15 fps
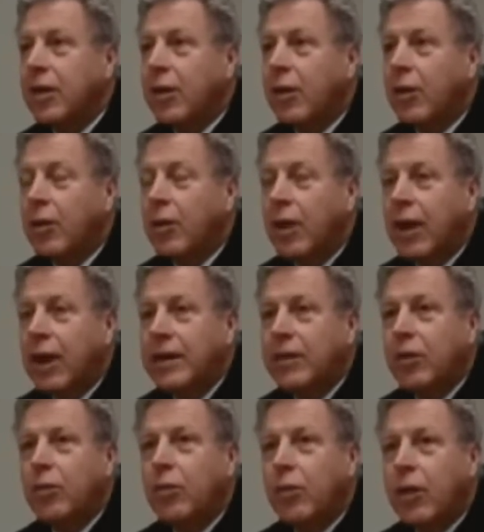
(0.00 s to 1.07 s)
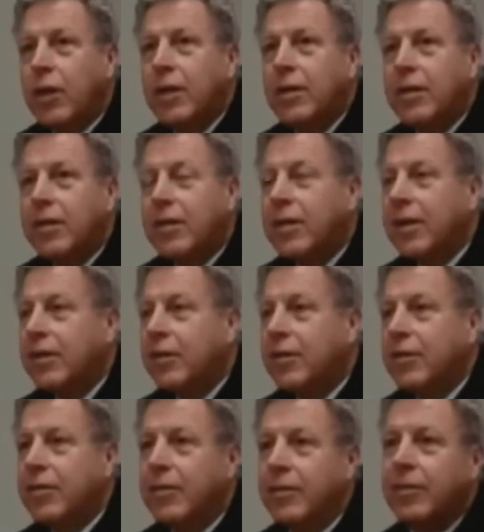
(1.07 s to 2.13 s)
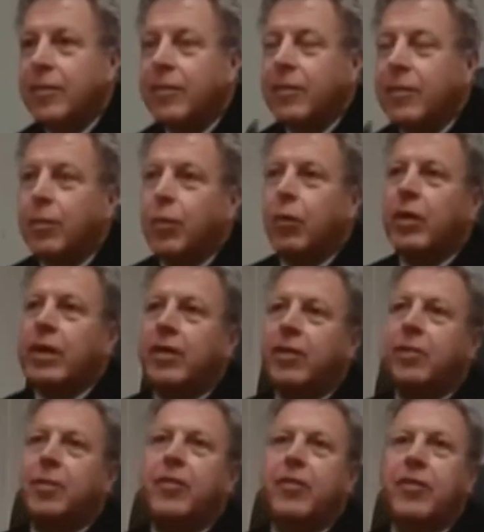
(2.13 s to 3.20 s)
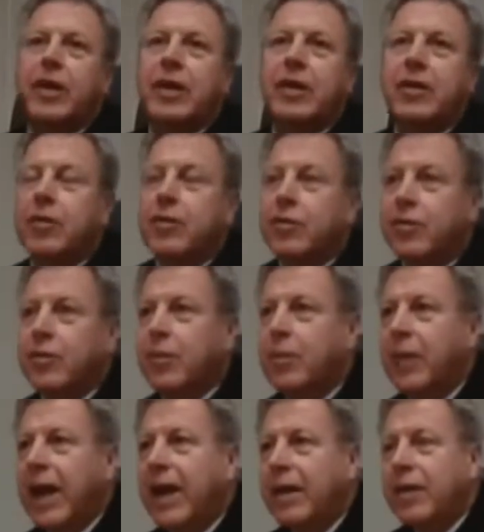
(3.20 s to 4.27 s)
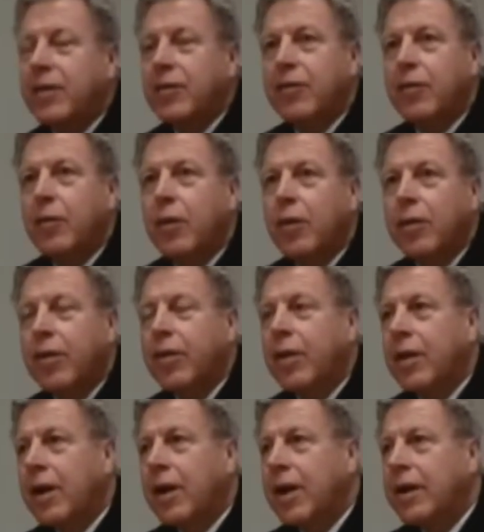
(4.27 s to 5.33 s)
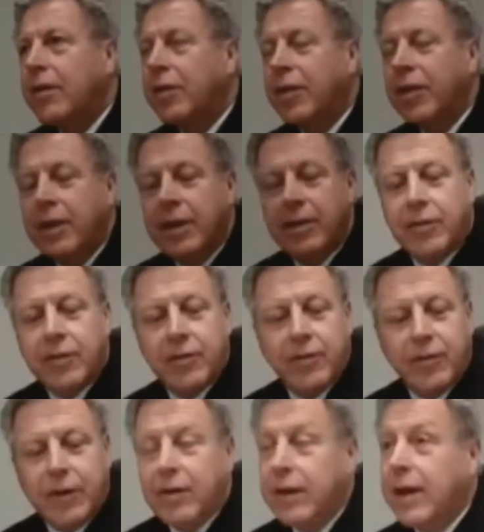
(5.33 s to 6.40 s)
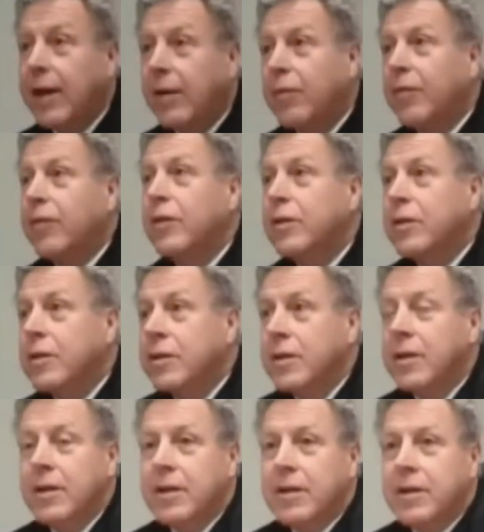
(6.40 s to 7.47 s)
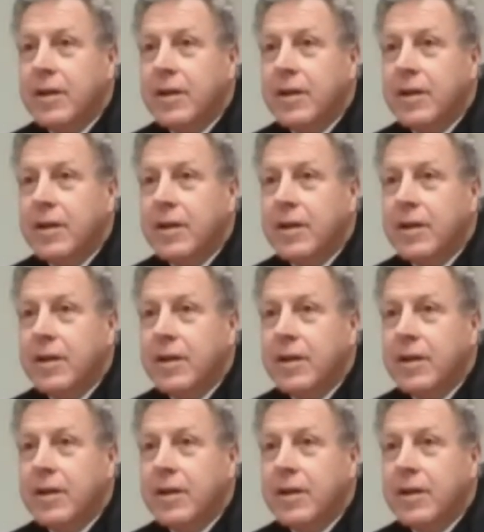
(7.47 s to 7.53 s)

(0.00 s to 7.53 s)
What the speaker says: So I don't want this pointing the fingers back and forth. I don't think it's very helpful.